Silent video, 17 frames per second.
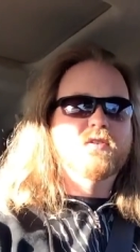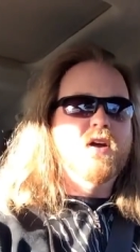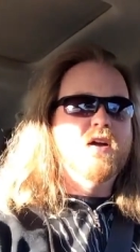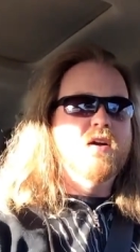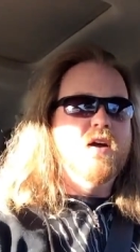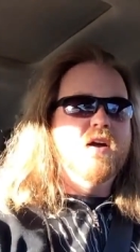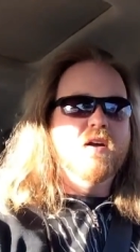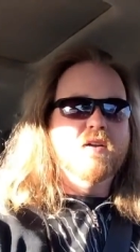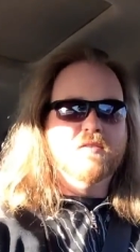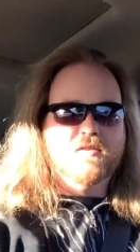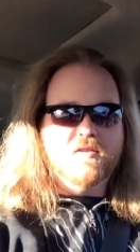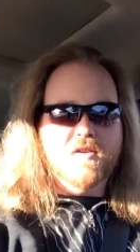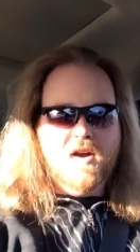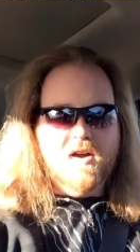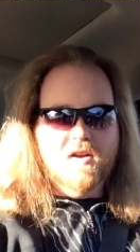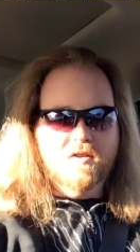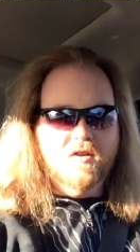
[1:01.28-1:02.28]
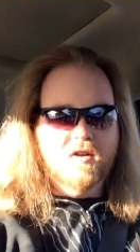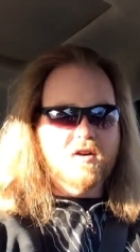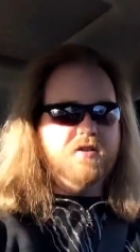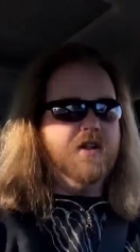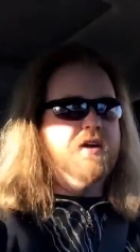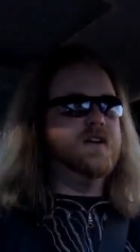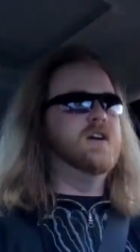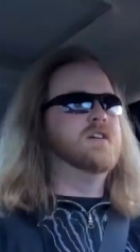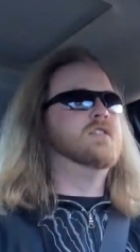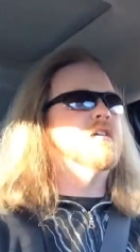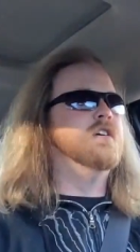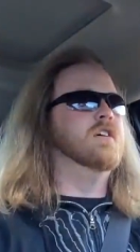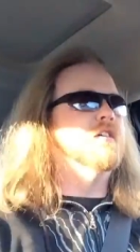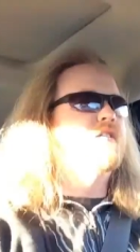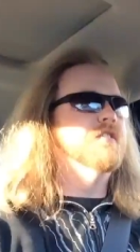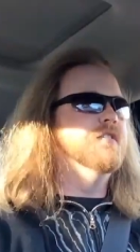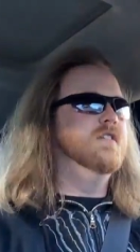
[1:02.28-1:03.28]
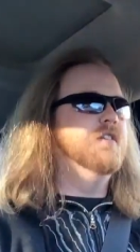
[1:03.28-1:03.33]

I, I, I look like a girl.